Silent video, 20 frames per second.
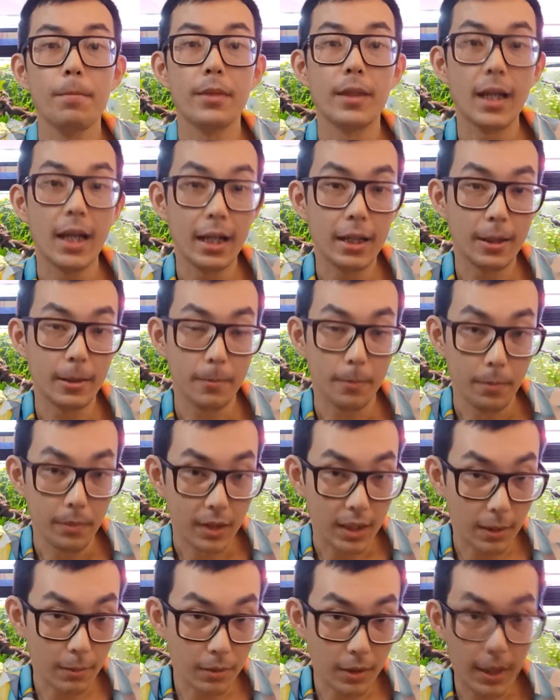that
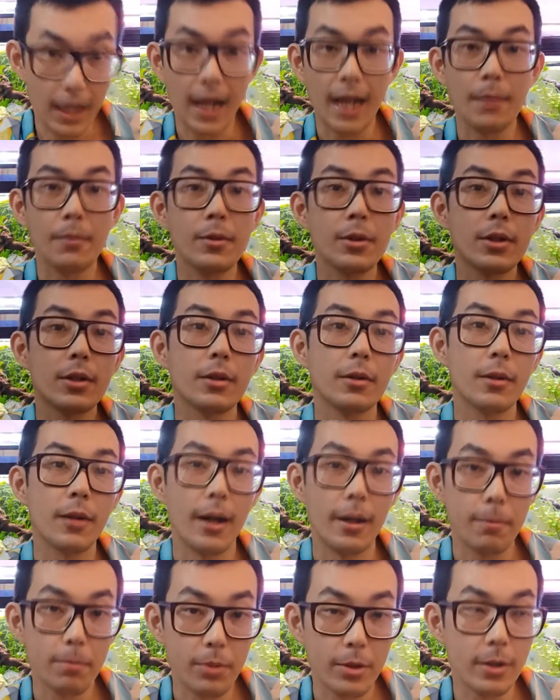sometimes
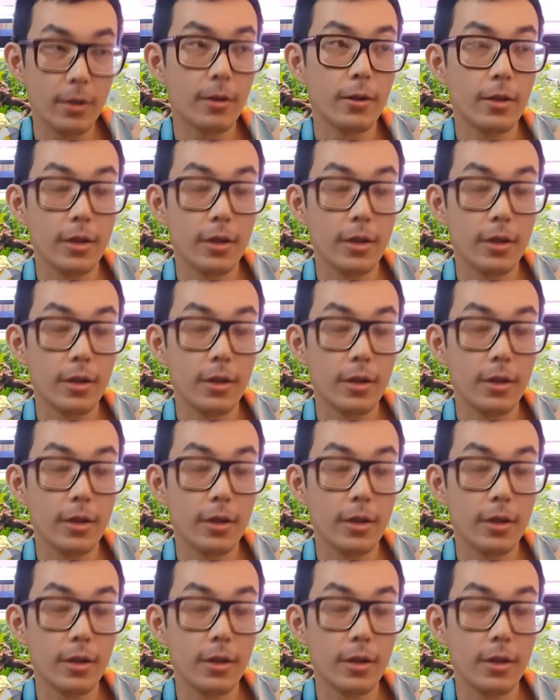appear